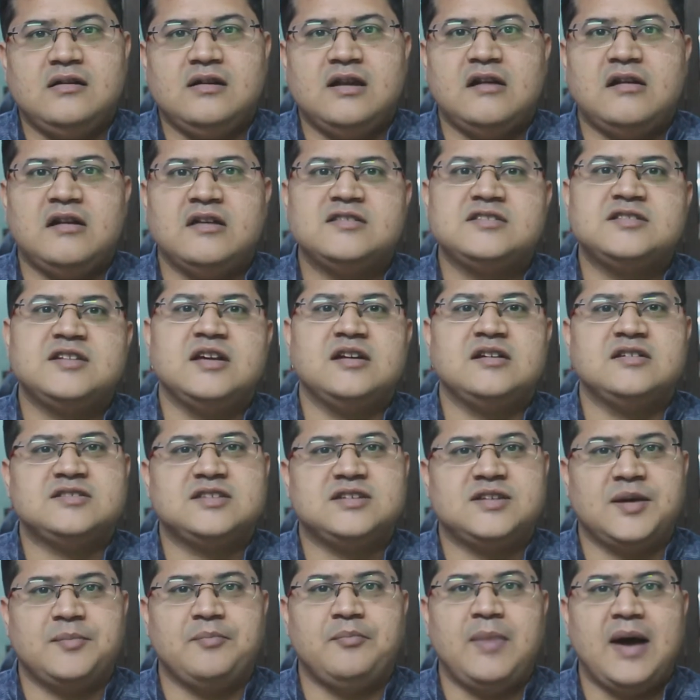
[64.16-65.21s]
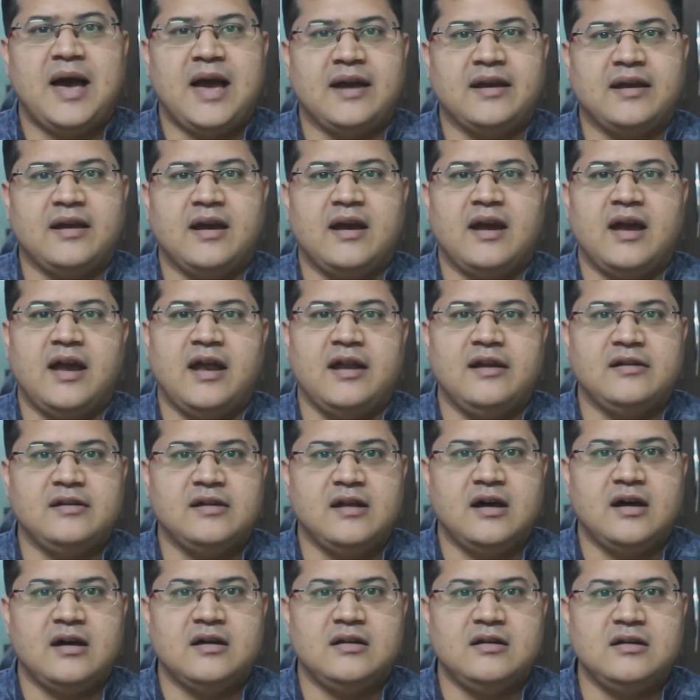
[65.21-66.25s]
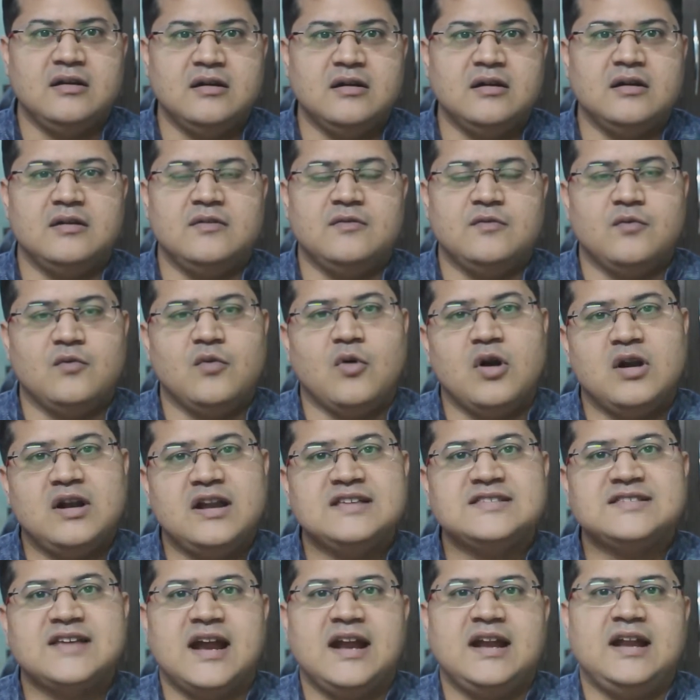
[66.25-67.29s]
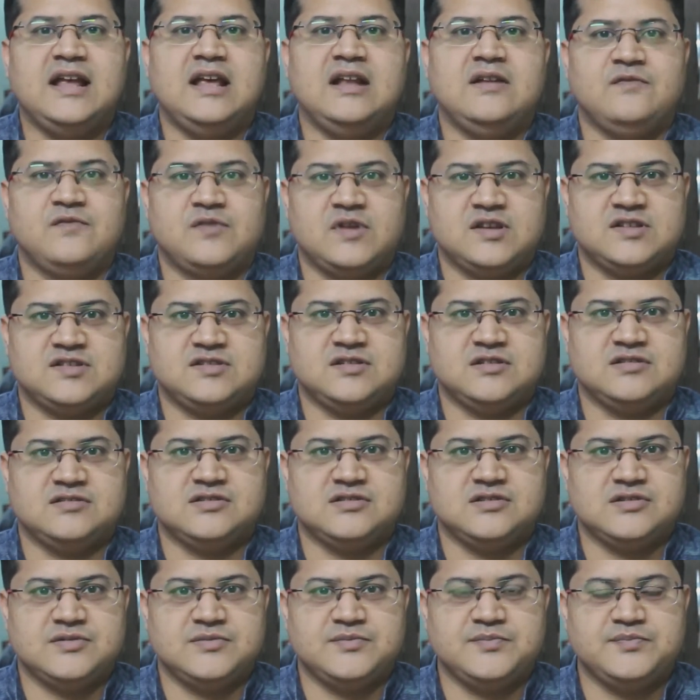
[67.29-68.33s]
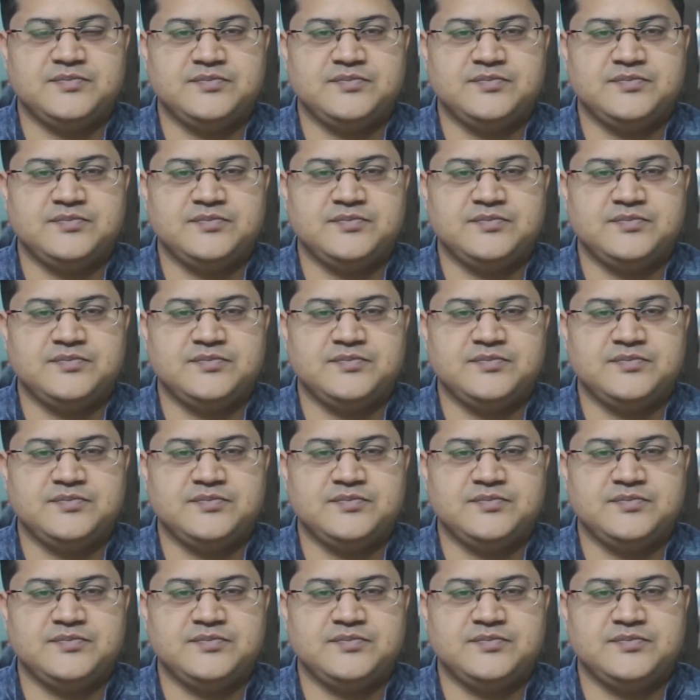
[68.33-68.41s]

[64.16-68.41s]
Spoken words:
let us take a step back and learn what is IT infrastructure.